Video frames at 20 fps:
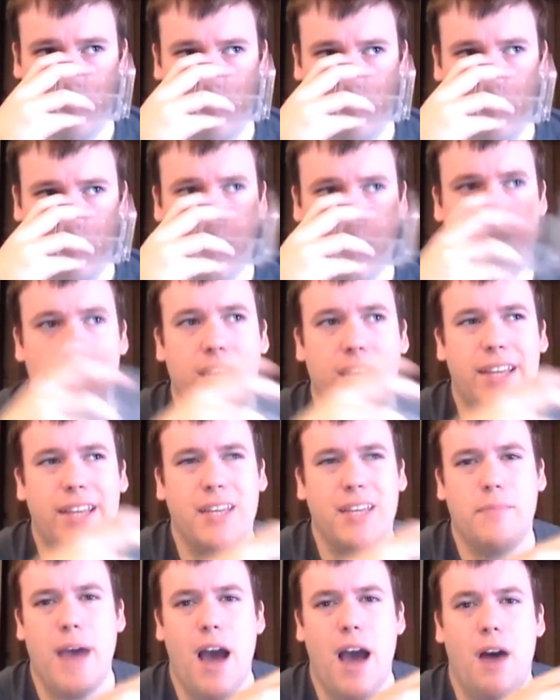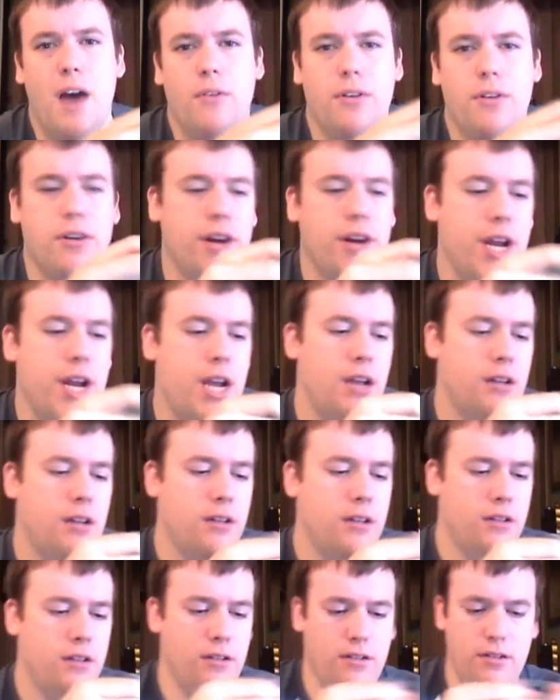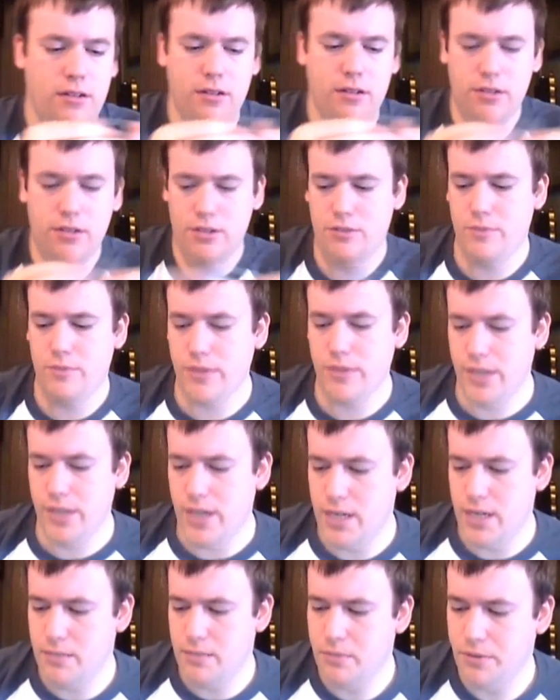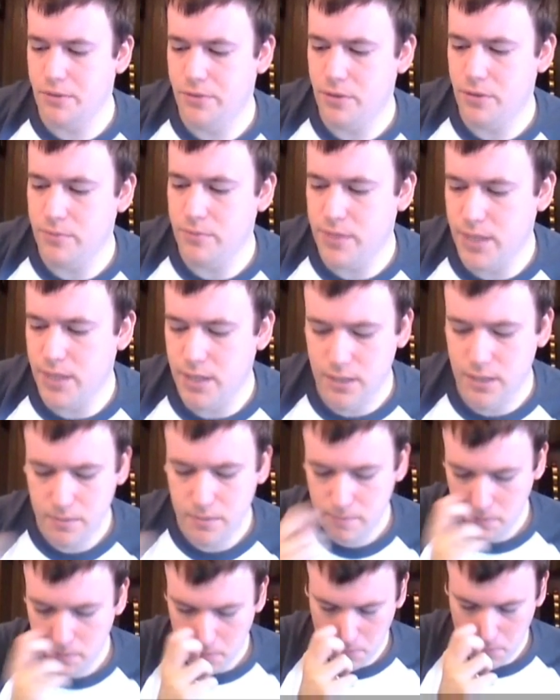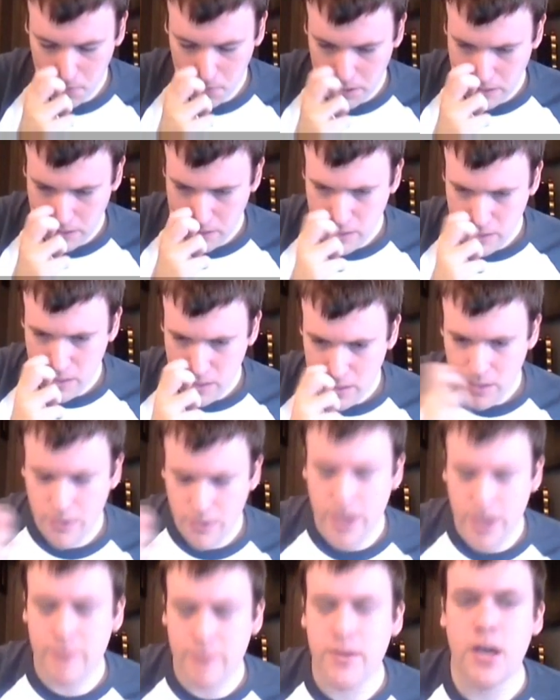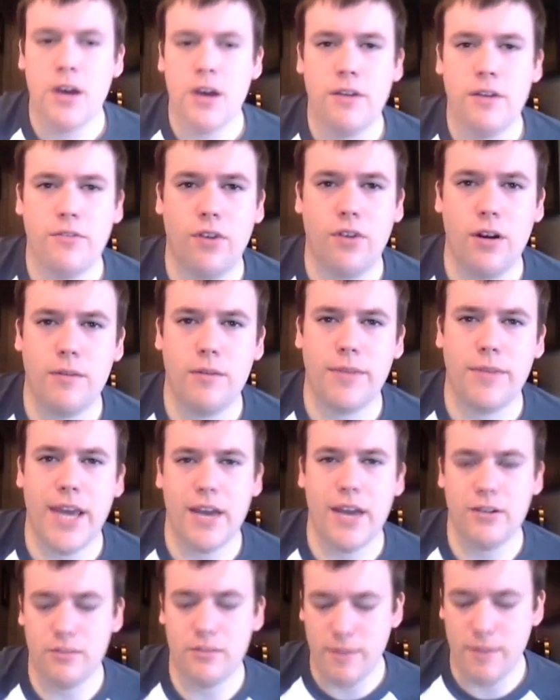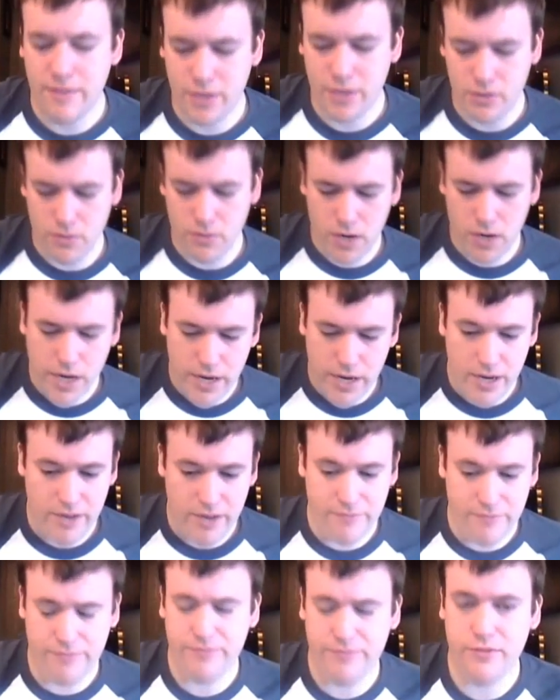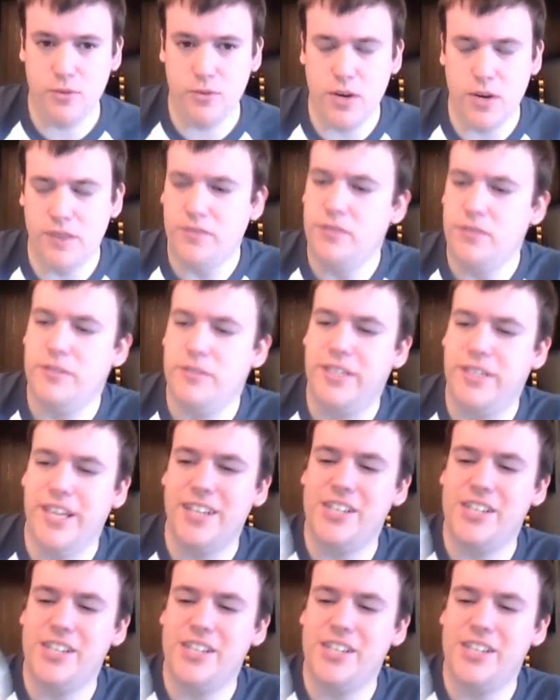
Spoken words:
Slightly powdery. Just really nice perfume scent. Okay, from Candles by Victoria, I have quite a few scent